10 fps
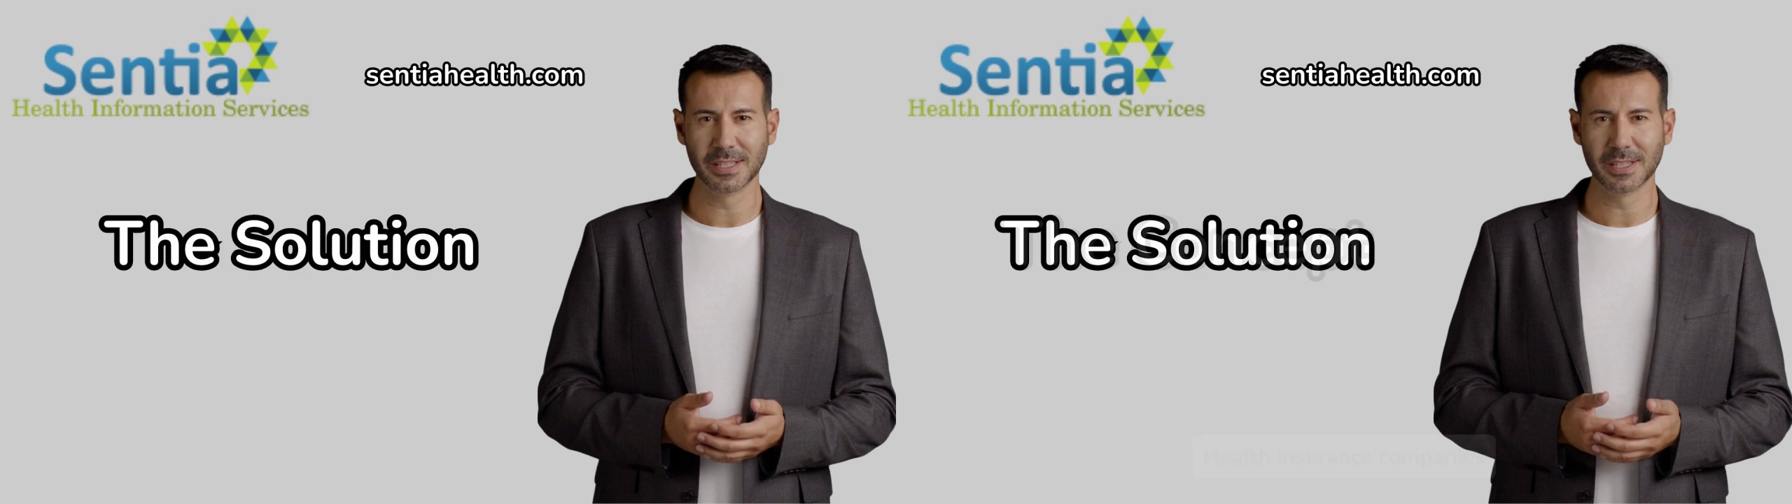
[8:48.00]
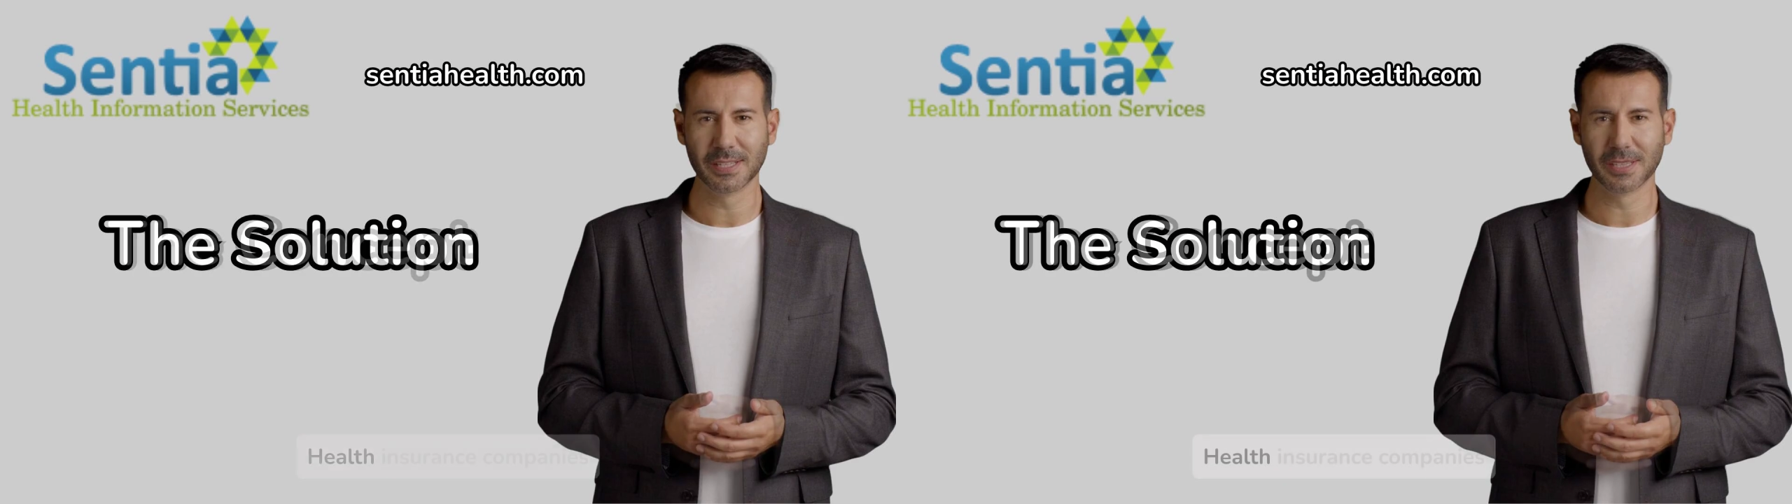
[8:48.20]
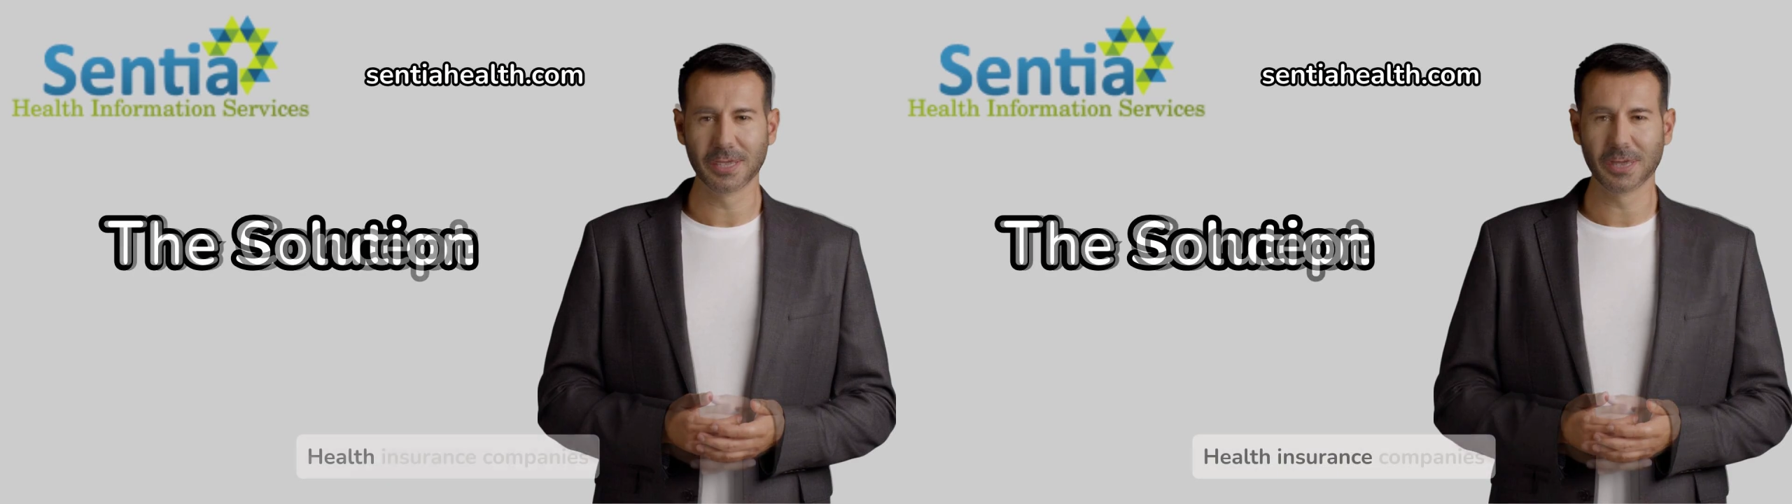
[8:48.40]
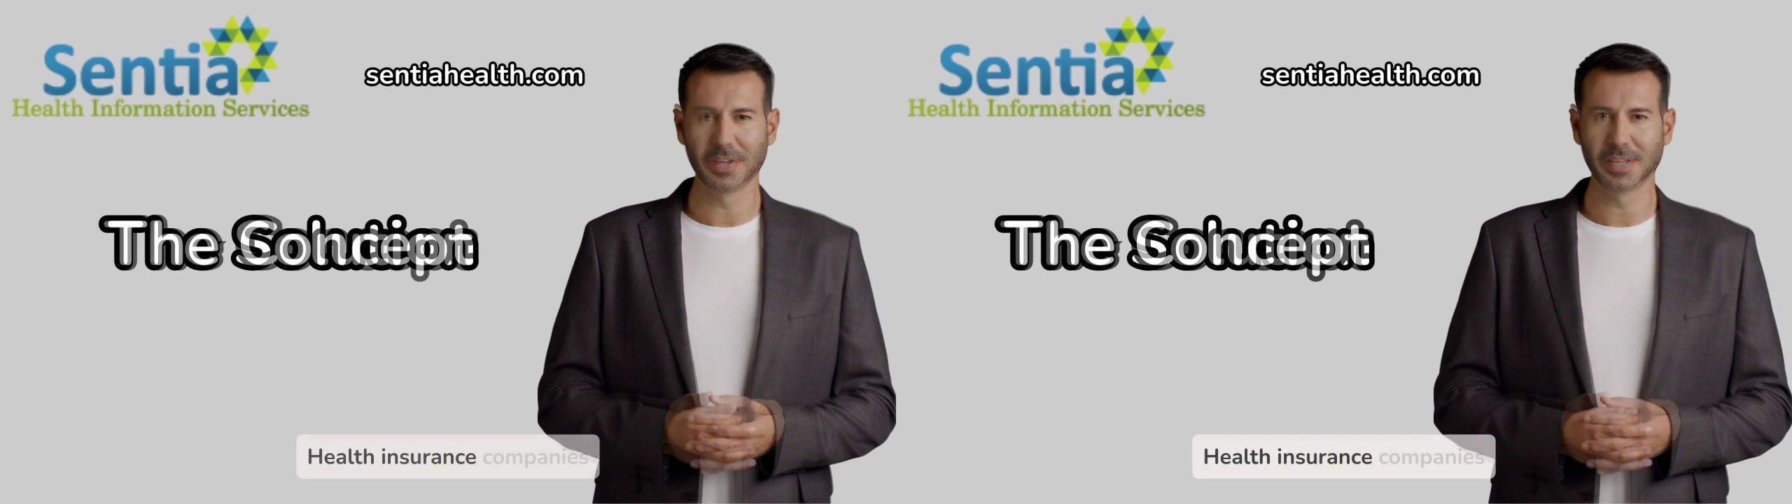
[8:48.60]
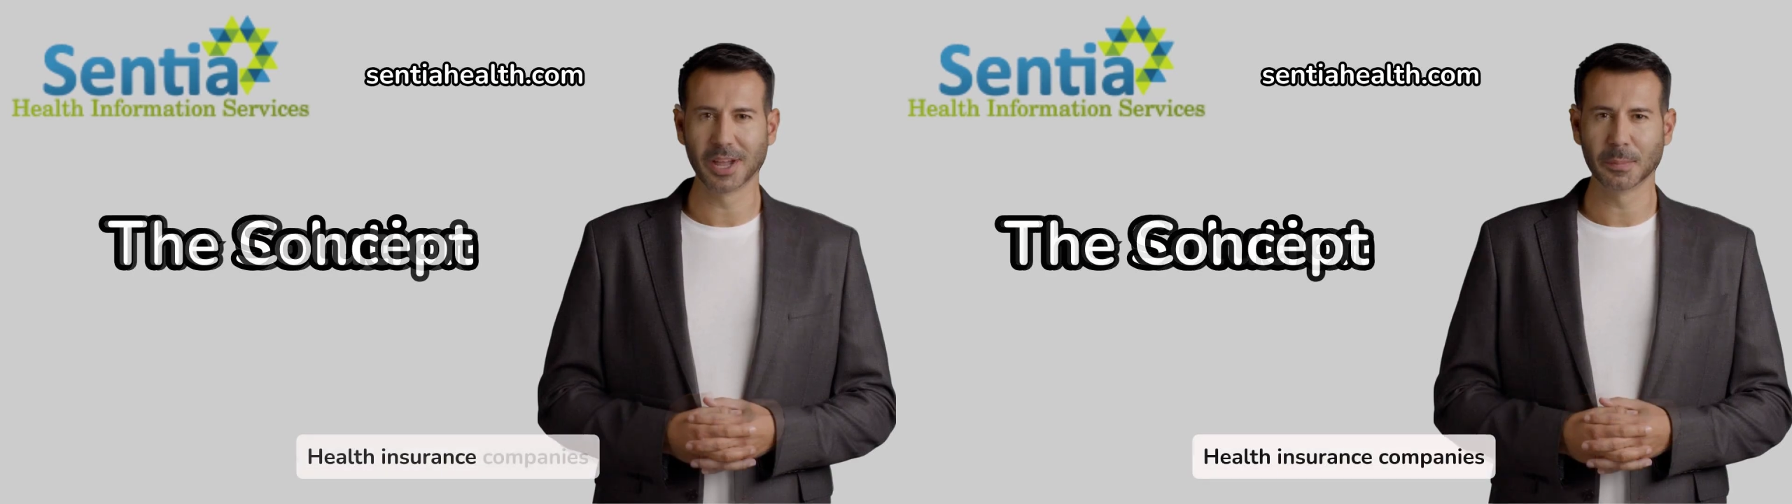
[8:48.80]
Health
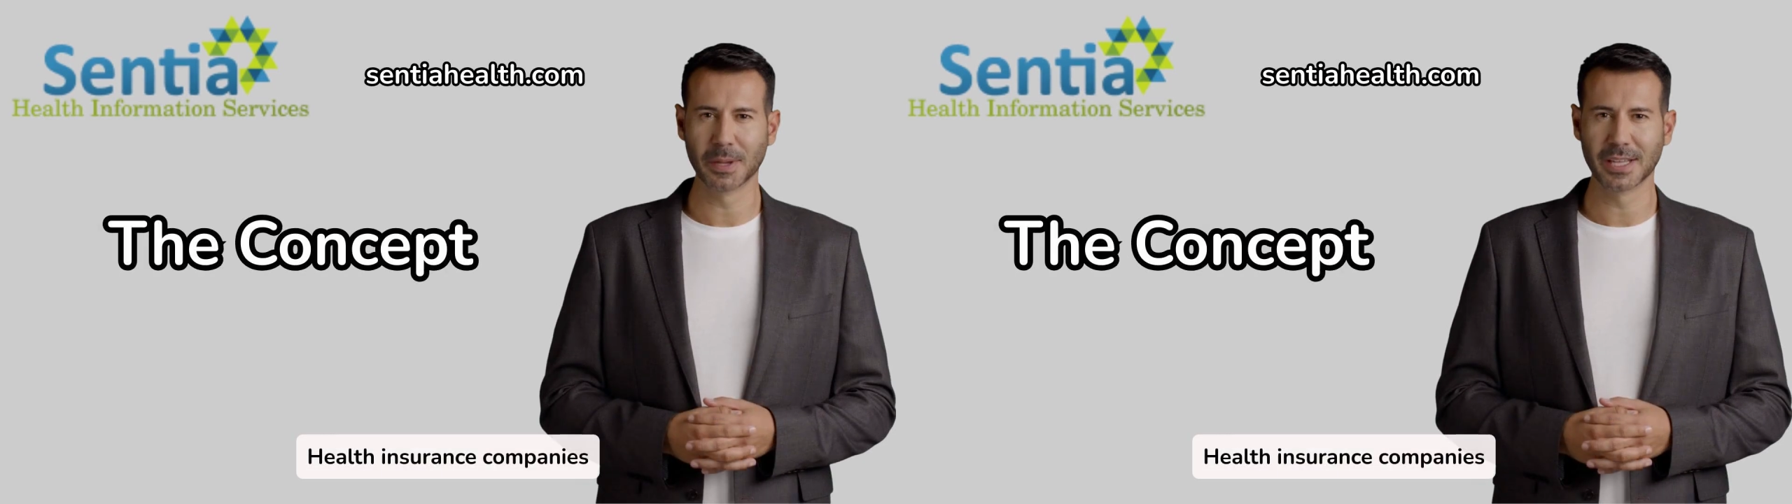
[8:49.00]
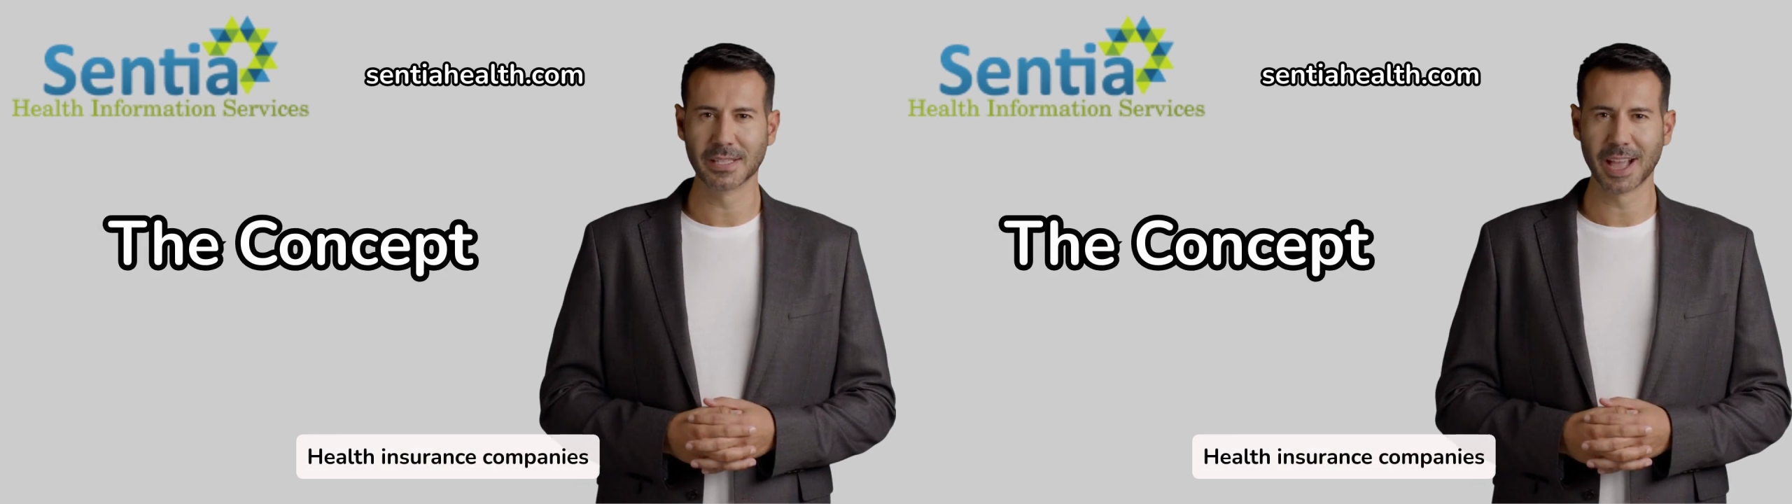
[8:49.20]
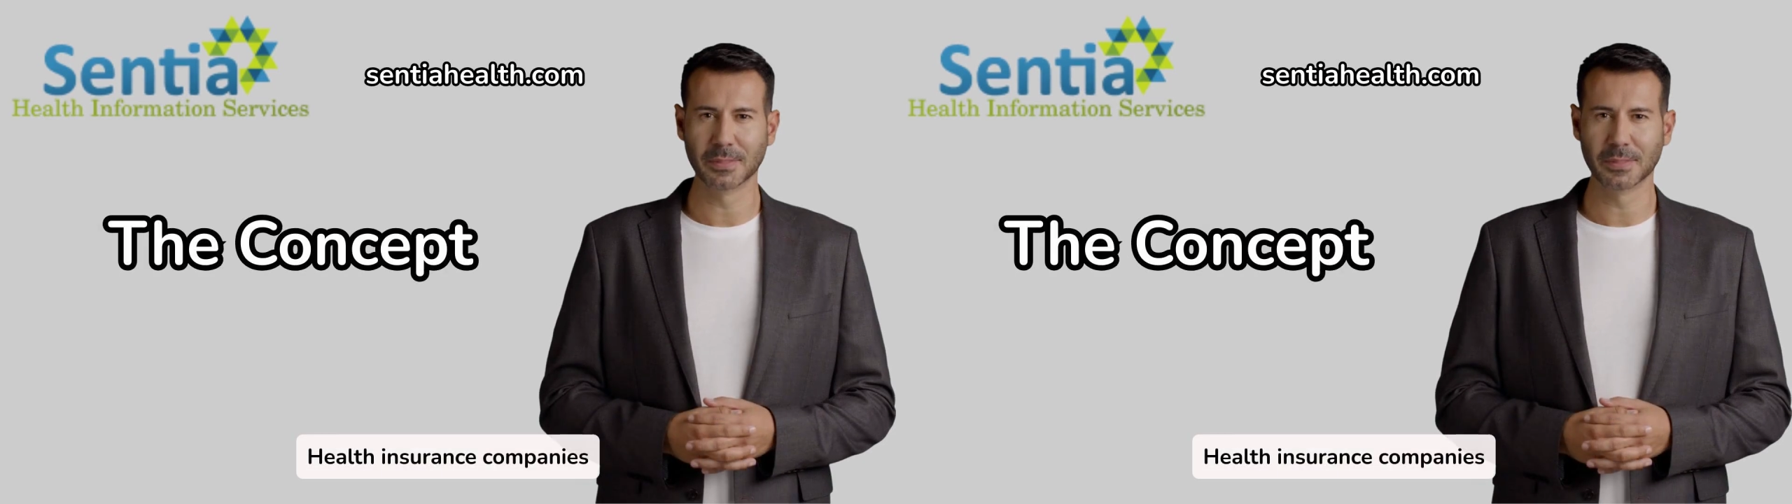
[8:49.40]
insurance companies